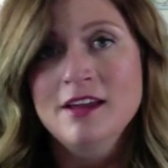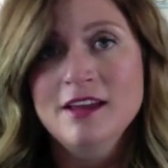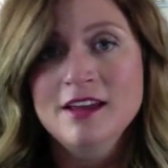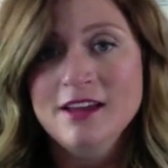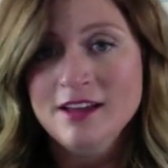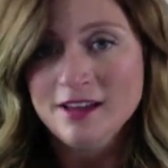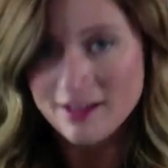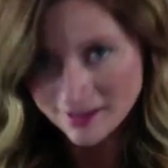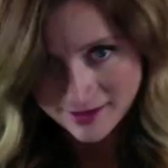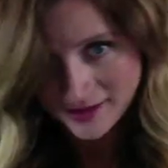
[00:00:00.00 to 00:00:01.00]

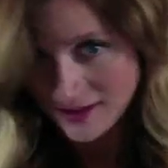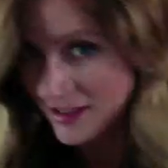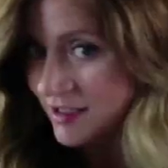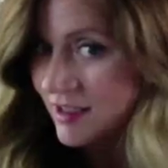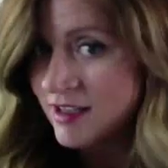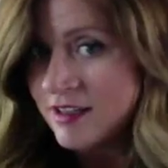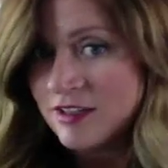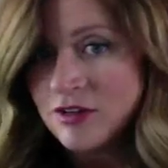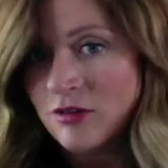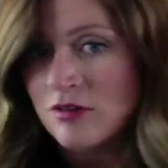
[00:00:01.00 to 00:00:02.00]
And I
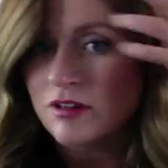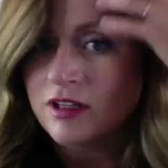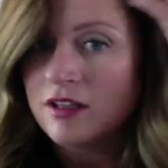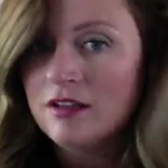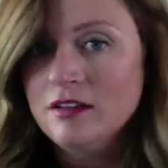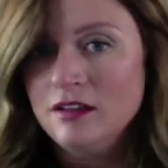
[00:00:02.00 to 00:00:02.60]
totally